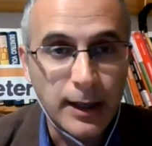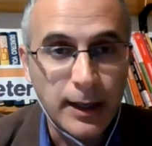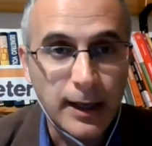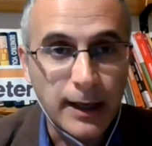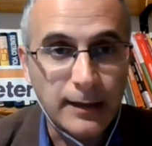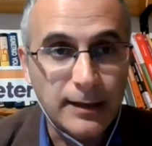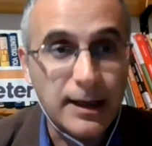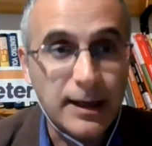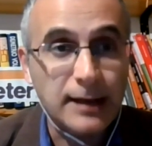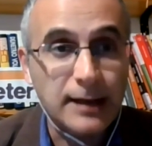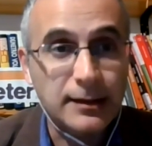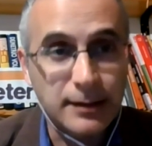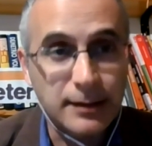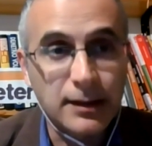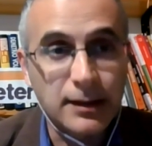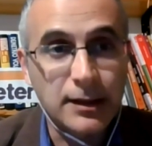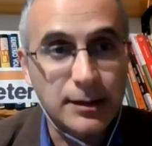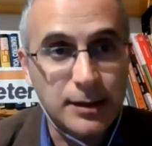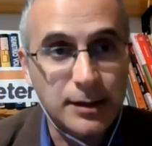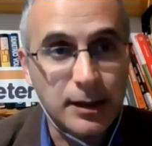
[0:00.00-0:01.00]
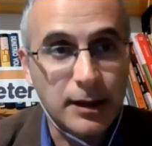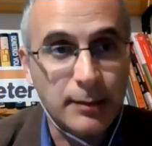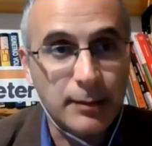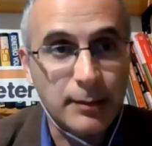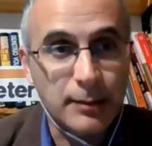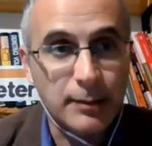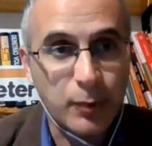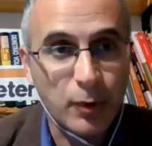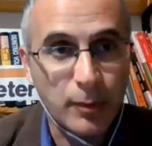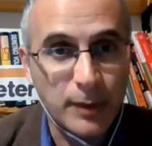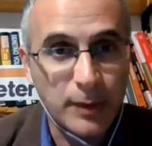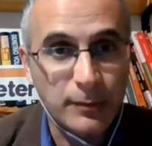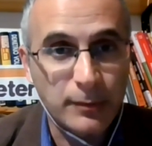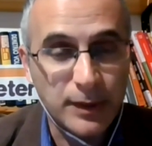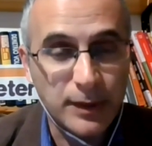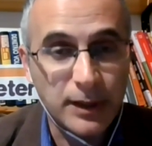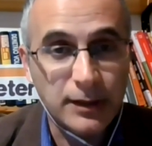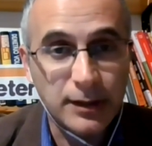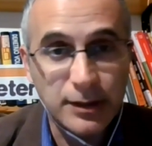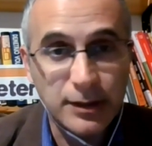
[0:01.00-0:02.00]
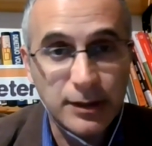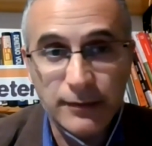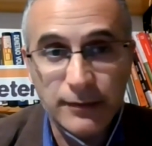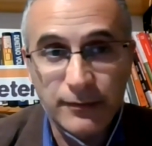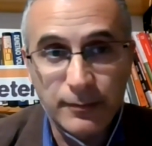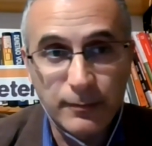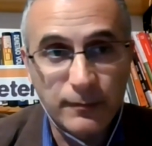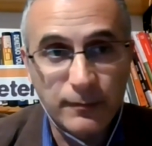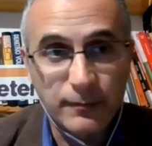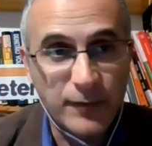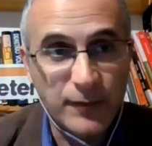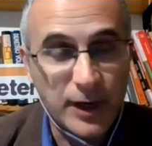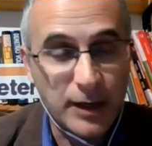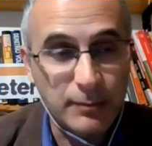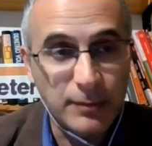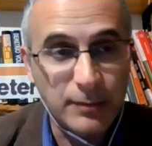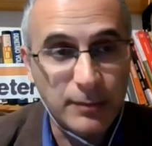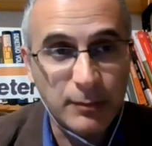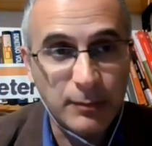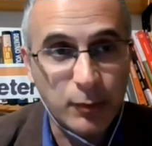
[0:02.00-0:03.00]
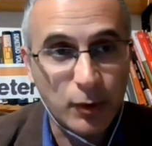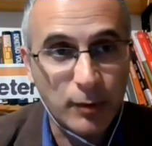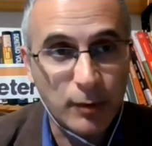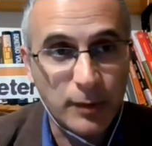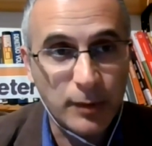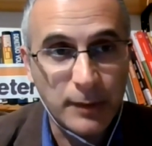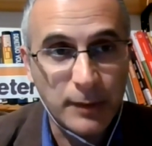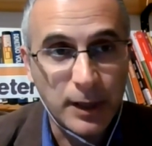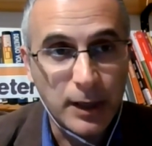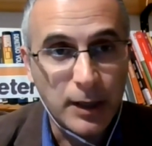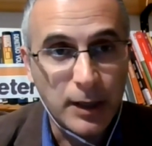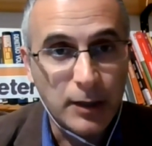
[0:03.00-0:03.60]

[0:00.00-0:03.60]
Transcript: And that is a problem. That is a very big problem.